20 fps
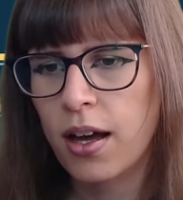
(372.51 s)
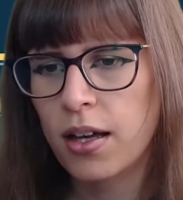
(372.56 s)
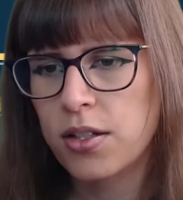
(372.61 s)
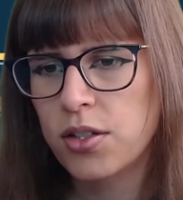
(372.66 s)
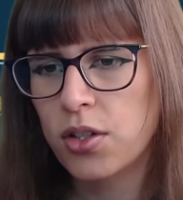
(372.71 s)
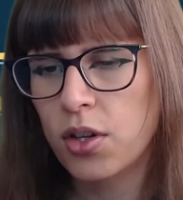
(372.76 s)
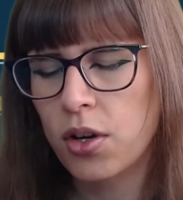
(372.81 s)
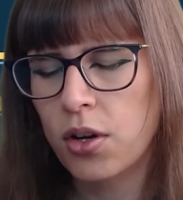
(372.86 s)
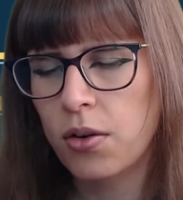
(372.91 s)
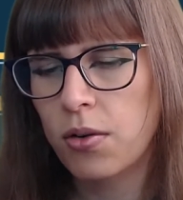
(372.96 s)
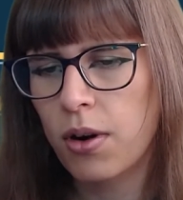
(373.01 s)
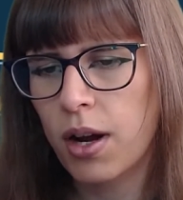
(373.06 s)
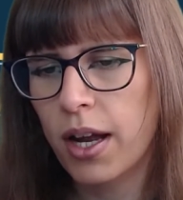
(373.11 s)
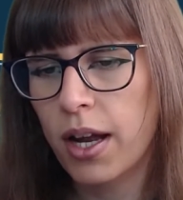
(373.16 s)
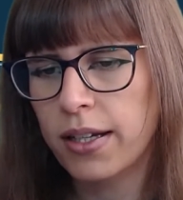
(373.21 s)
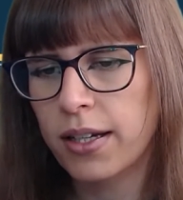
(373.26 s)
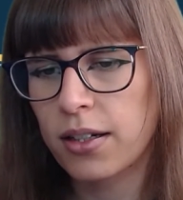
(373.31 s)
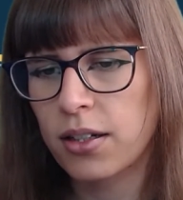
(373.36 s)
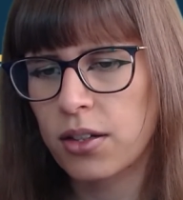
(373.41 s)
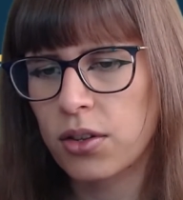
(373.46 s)
So
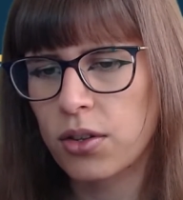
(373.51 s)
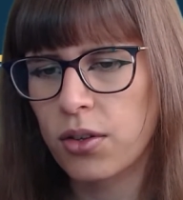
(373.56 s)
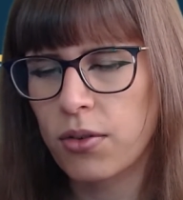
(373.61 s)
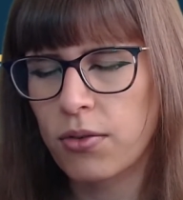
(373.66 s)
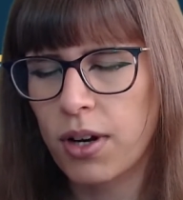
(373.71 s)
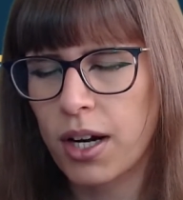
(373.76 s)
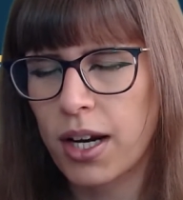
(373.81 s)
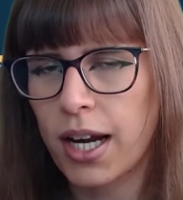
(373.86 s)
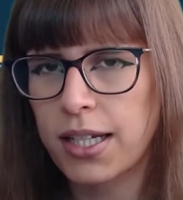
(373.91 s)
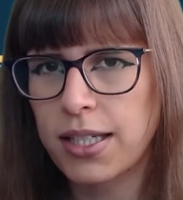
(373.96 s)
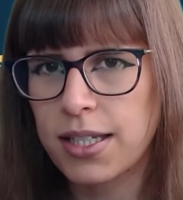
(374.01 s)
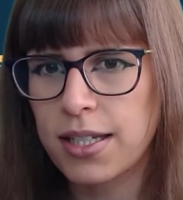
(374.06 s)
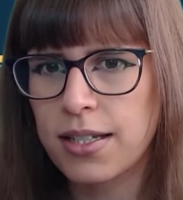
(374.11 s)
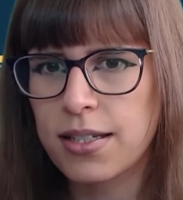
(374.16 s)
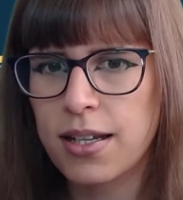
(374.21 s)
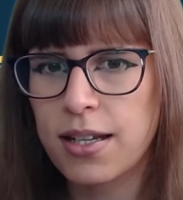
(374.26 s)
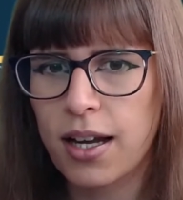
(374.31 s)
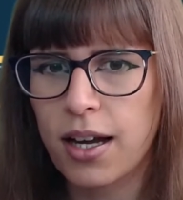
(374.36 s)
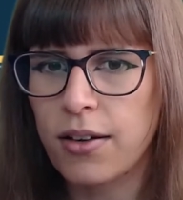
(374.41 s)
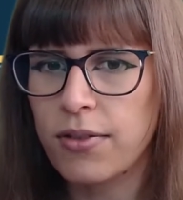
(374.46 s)
I kind of thought, right, I need
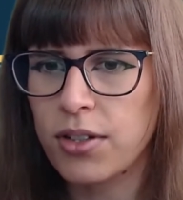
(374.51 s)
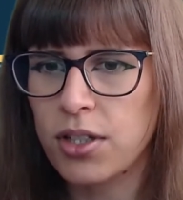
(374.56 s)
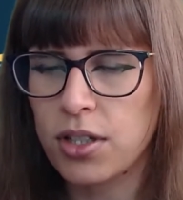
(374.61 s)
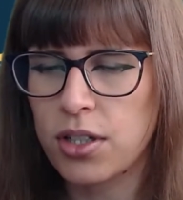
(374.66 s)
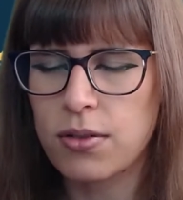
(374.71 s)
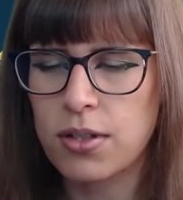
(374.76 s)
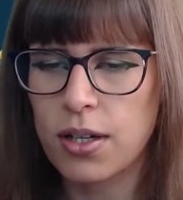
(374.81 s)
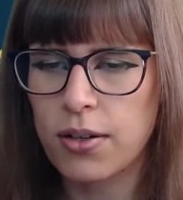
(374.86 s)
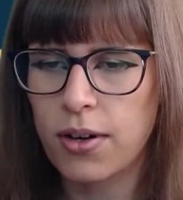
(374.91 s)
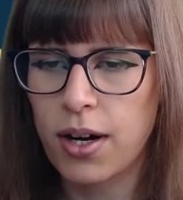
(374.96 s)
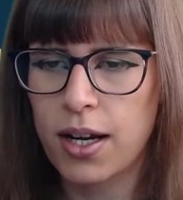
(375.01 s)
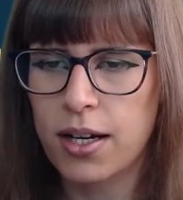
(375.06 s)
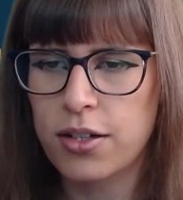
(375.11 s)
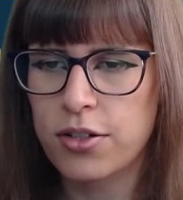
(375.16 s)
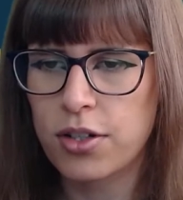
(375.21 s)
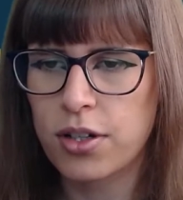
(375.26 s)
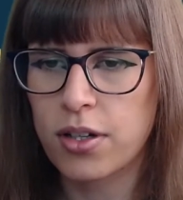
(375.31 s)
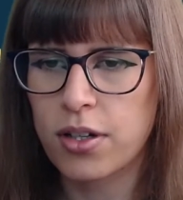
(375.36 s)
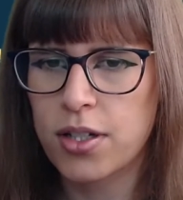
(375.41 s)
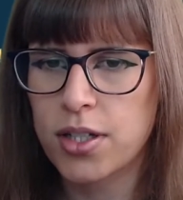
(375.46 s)
to have a new
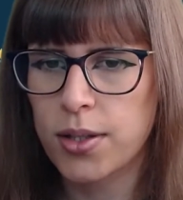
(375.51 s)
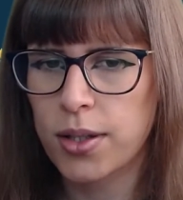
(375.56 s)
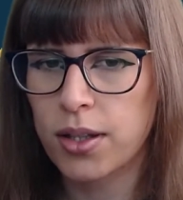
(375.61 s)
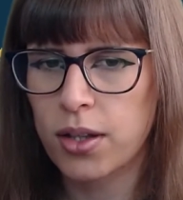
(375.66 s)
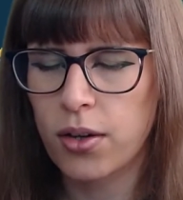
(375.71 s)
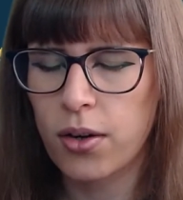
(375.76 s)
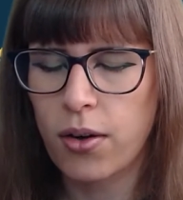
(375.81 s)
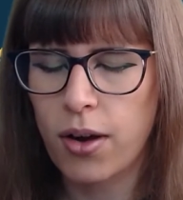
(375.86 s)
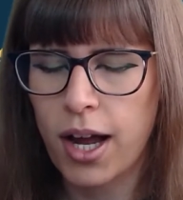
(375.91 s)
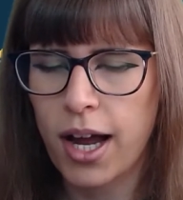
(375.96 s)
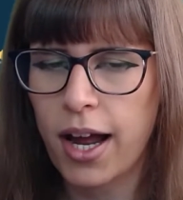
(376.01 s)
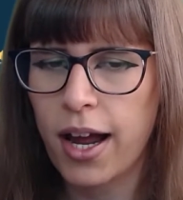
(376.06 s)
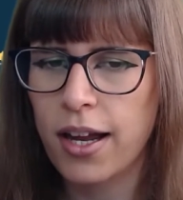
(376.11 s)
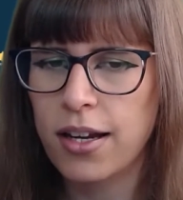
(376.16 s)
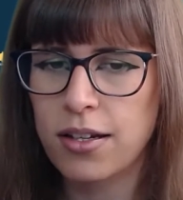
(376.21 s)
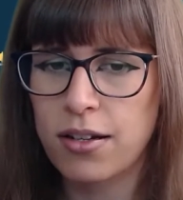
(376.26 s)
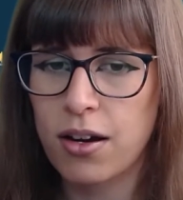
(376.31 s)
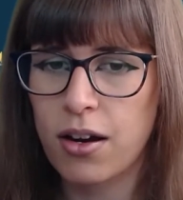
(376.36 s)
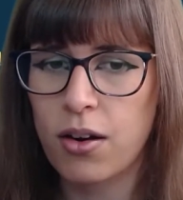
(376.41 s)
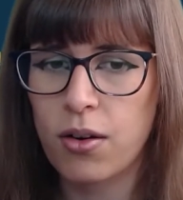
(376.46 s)
direction. So I thought,
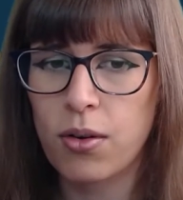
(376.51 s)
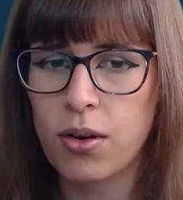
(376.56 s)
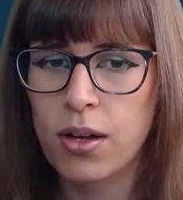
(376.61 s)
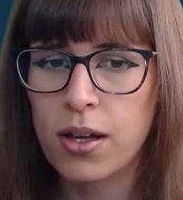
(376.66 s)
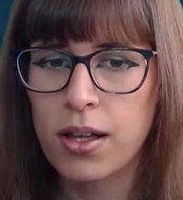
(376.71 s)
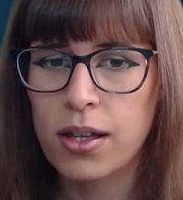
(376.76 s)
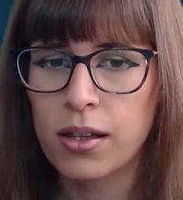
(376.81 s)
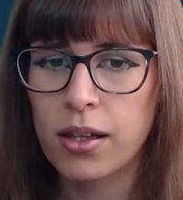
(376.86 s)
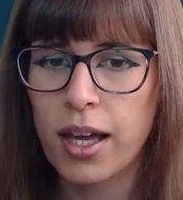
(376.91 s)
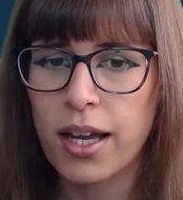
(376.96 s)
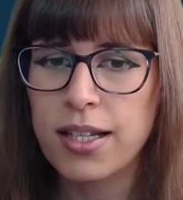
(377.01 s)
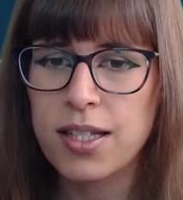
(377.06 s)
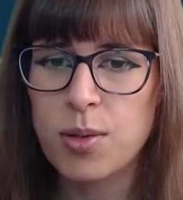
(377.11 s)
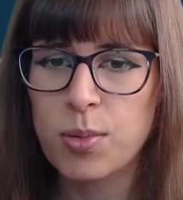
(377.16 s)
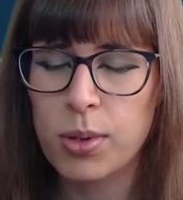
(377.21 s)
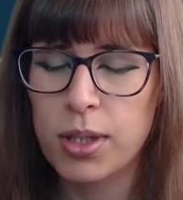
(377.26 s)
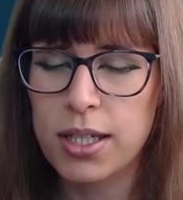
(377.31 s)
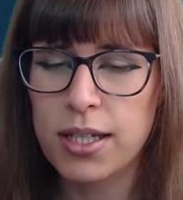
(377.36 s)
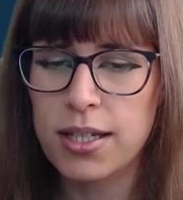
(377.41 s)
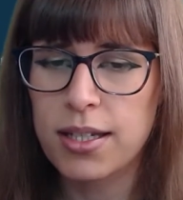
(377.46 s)
I know, let's
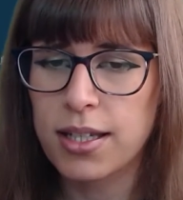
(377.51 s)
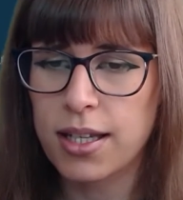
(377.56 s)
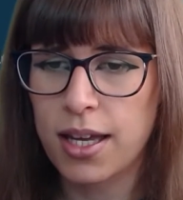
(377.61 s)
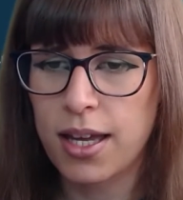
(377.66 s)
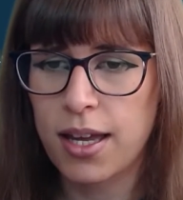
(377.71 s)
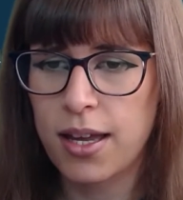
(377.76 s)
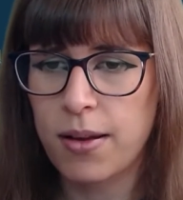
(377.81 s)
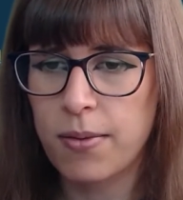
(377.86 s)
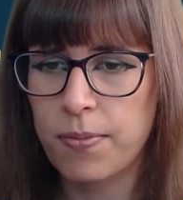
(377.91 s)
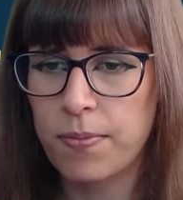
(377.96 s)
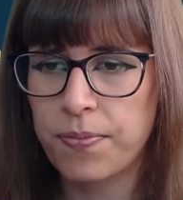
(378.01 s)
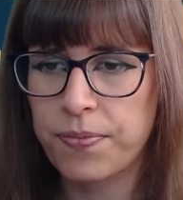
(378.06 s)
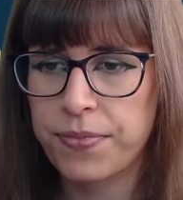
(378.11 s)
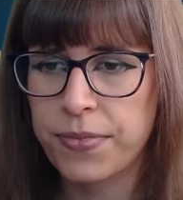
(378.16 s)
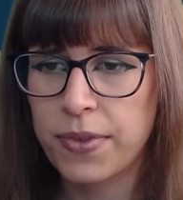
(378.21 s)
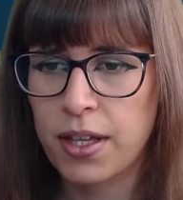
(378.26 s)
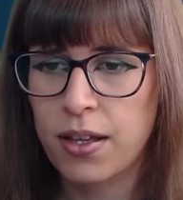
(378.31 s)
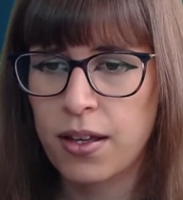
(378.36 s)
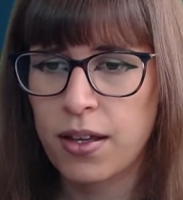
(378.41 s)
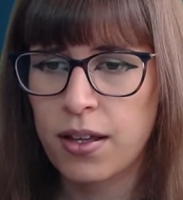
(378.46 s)
play a game
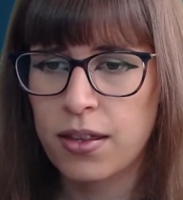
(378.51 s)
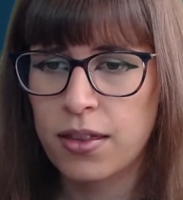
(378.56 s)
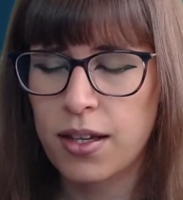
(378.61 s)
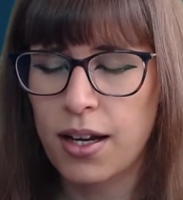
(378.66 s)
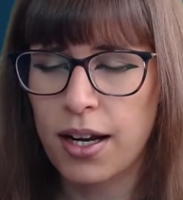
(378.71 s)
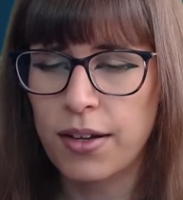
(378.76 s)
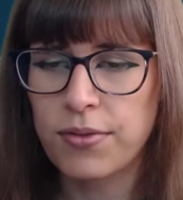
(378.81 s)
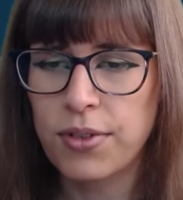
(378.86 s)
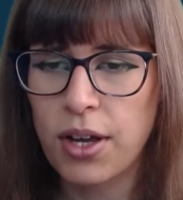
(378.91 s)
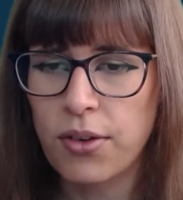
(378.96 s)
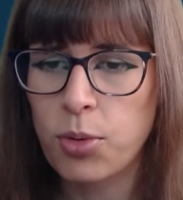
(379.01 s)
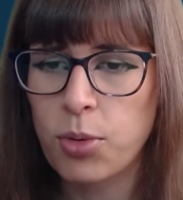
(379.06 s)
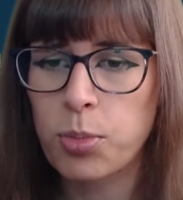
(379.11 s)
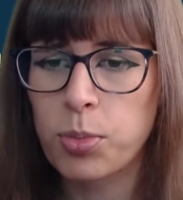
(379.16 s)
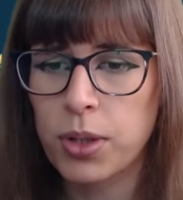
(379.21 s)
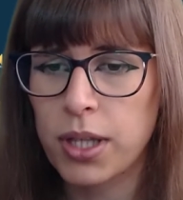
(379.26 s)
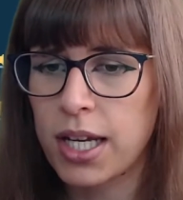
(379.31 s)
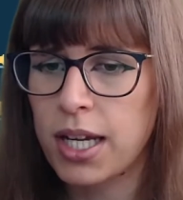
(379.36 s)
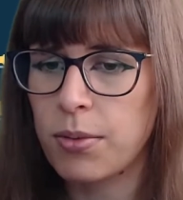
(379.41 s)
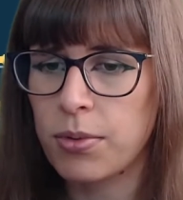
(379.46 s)
that I've never
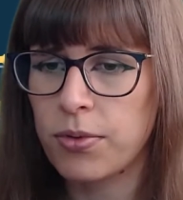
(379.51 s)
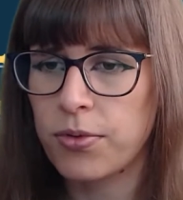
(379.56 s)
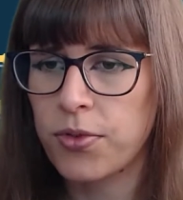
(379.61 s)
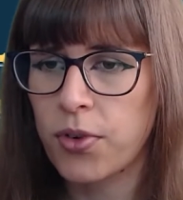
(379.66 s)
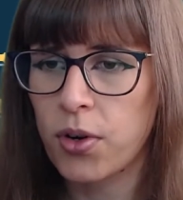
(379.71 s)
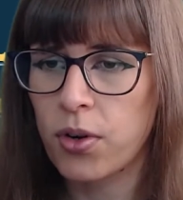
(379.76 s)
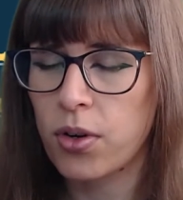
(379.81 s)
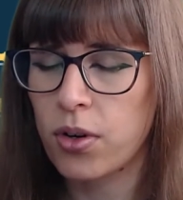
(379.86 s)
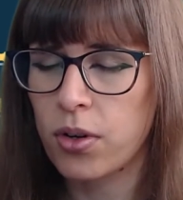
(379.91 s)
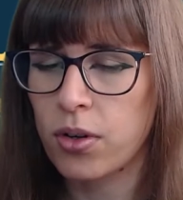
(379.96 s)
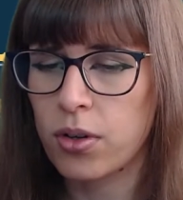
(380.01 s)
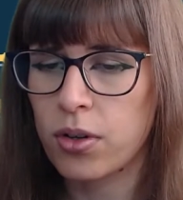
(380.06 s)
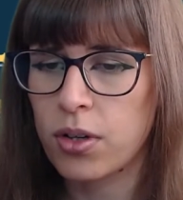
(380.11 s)
played before